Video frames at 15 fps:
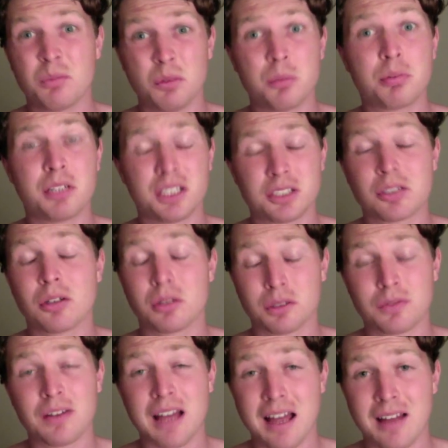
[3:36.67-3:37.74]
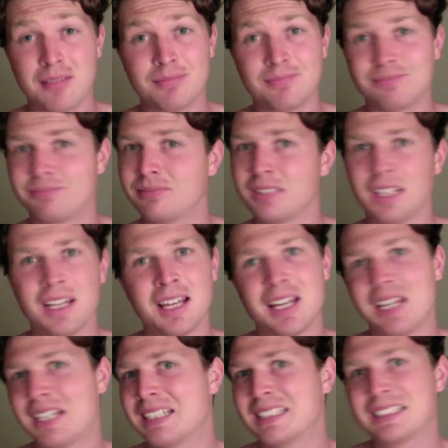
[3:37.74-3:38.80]
We were pretty sure it's flat.
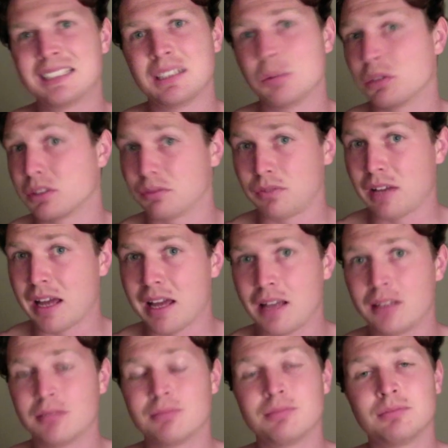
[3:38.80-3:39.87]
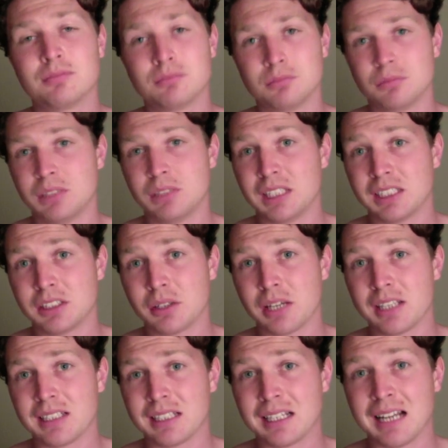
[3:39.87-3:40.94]
It wasn't flat. We think it's
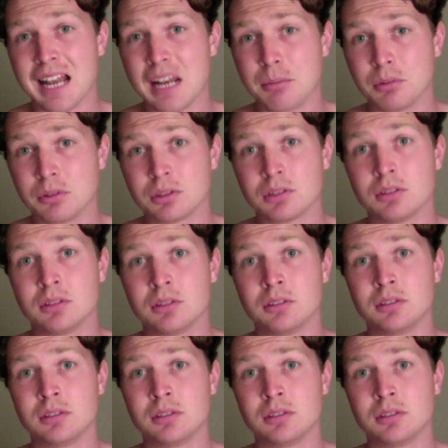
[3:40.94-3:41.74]
okay to kill animals.